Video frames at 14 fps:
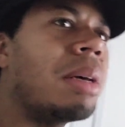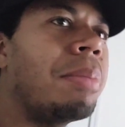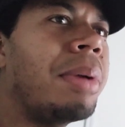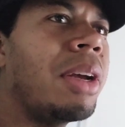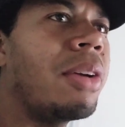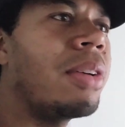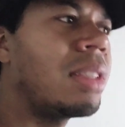
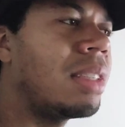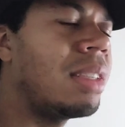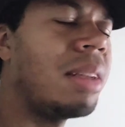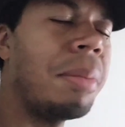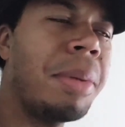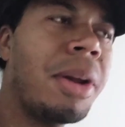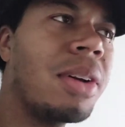
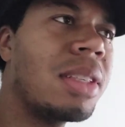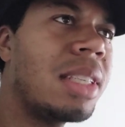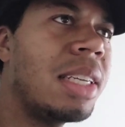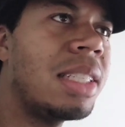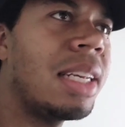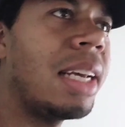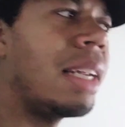
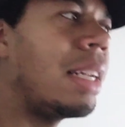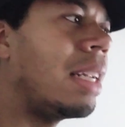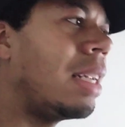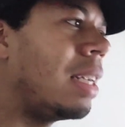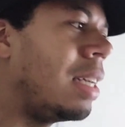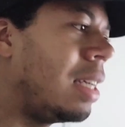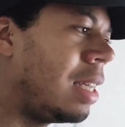appearances, and
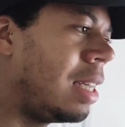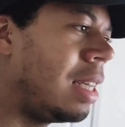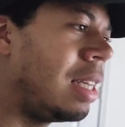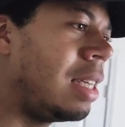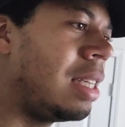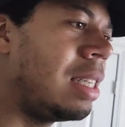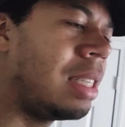
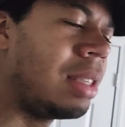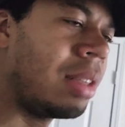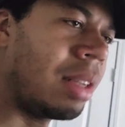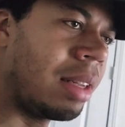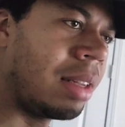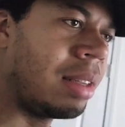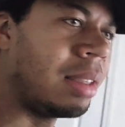
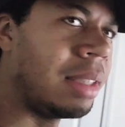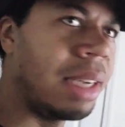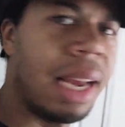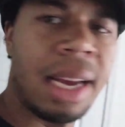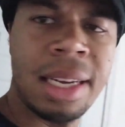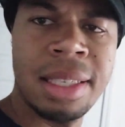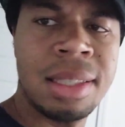
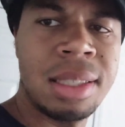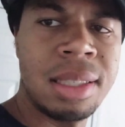yeah.